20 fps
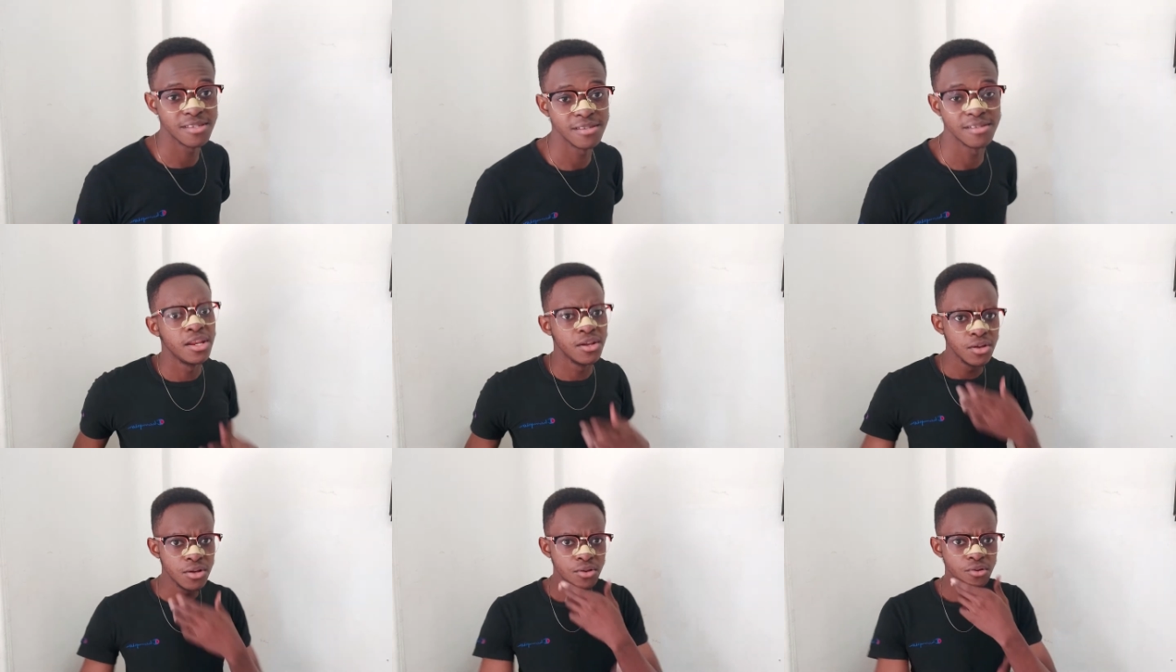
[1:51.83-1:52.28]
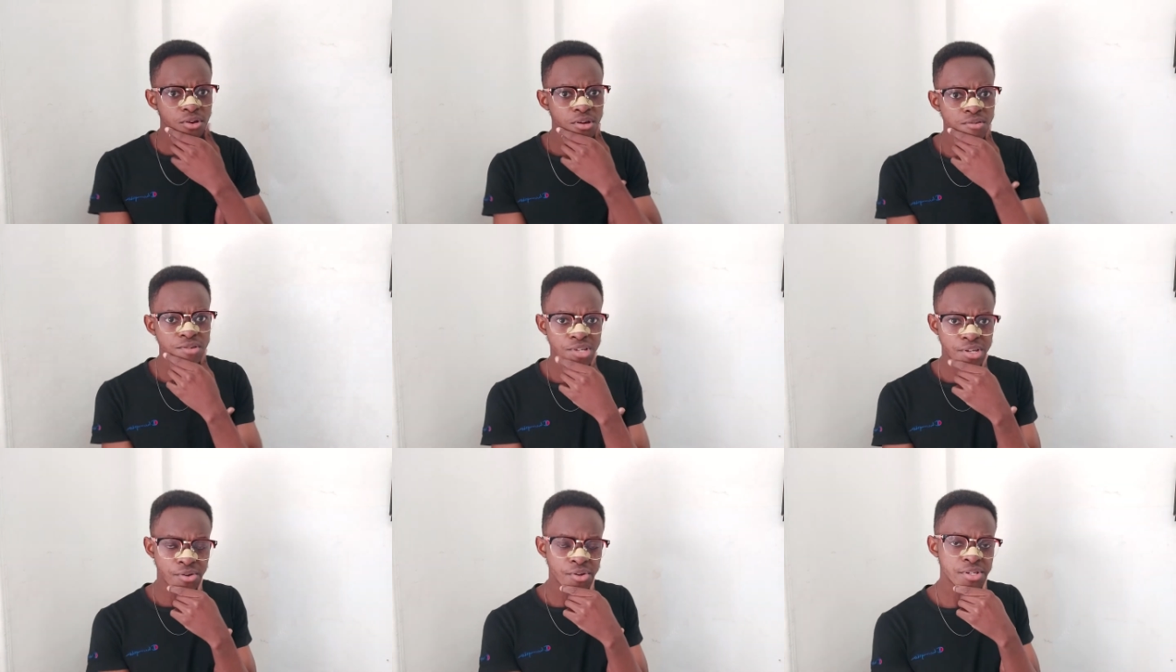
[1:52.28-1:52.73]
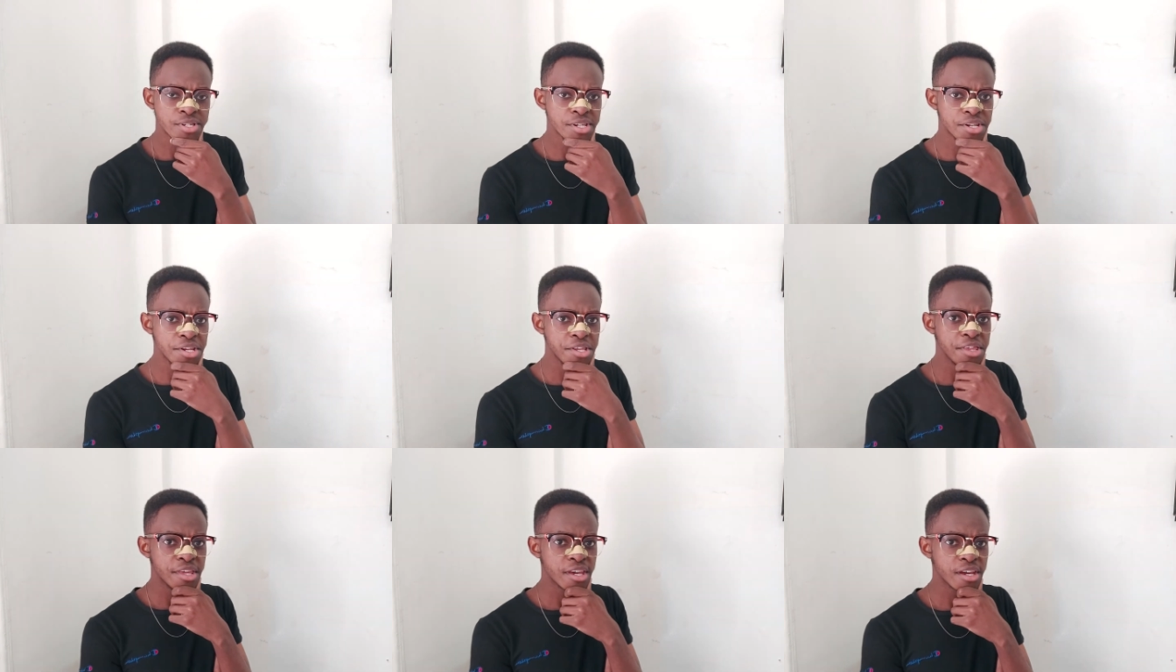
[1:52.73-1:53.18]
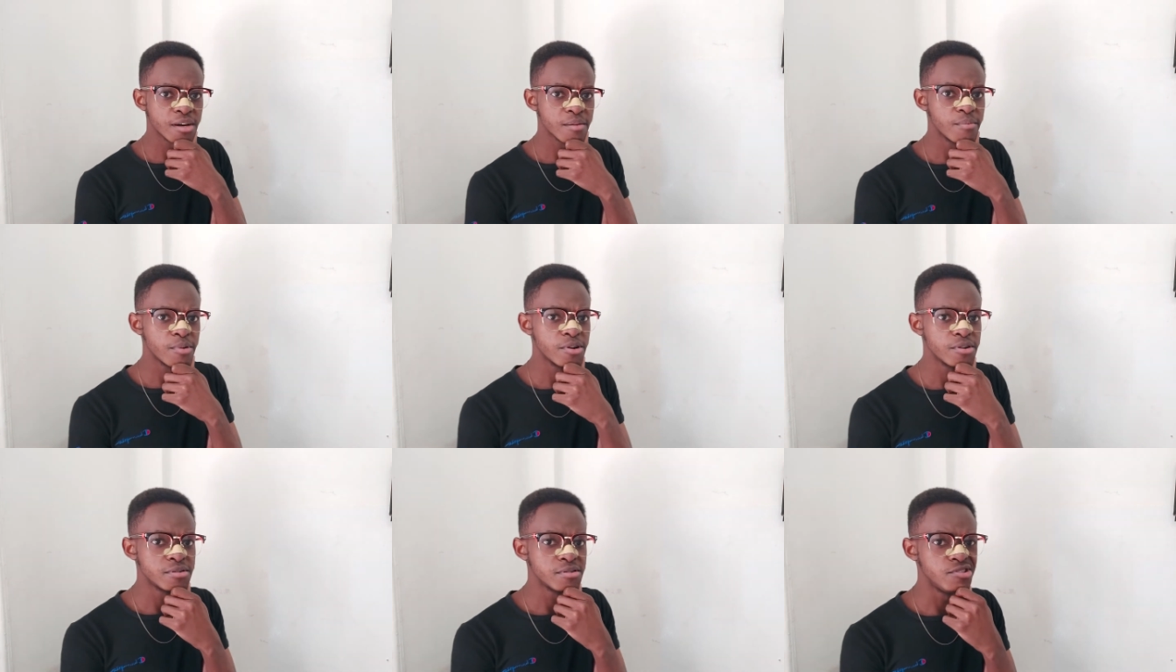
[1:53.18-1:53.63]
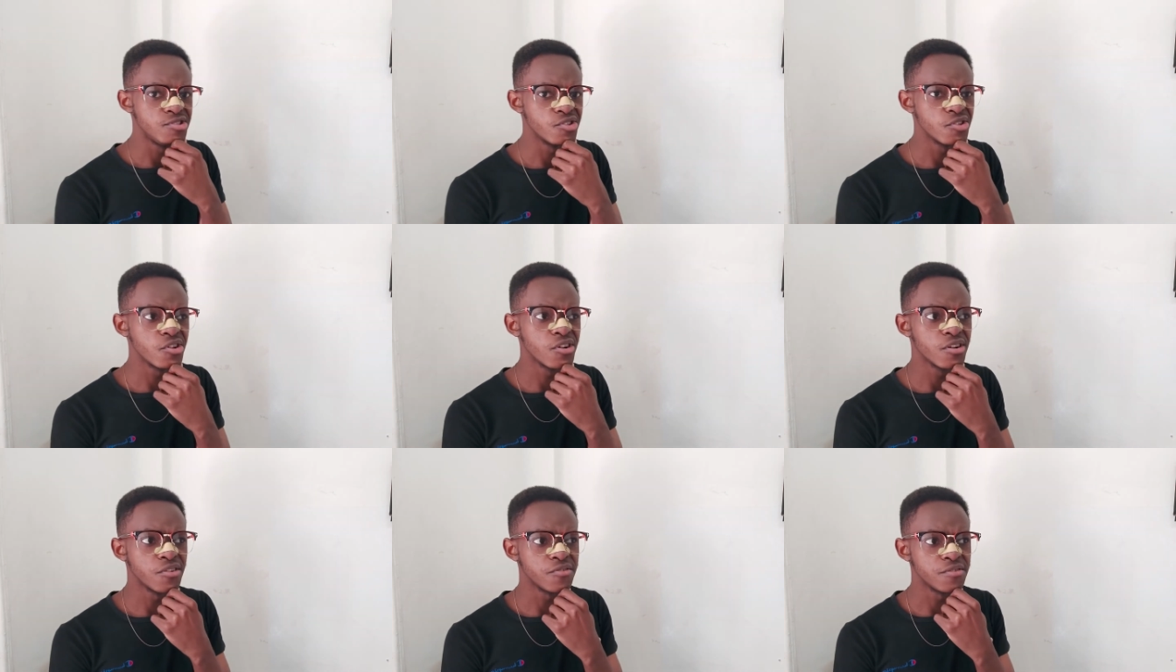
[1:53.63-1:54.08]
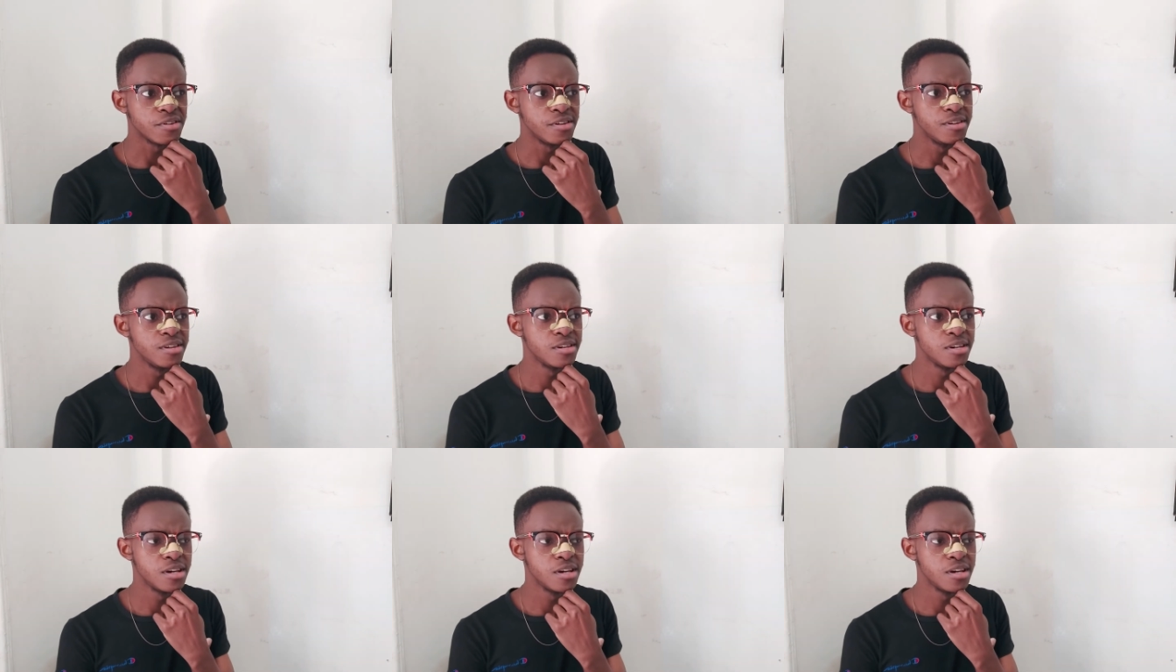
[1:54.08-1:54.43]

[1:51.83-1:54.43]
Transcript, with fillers: I don't know if she knows anything about geography.